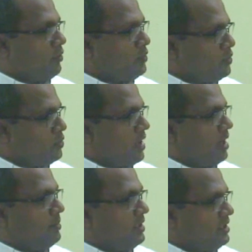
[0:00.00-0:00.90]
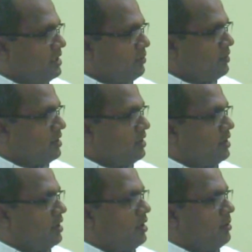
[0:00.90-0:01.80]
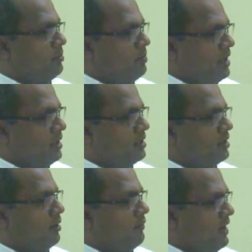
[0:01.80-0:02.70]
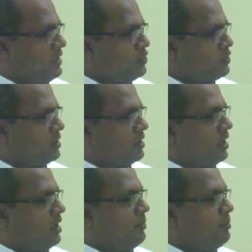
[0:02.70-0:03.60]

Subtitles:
Now you are being given a big venture,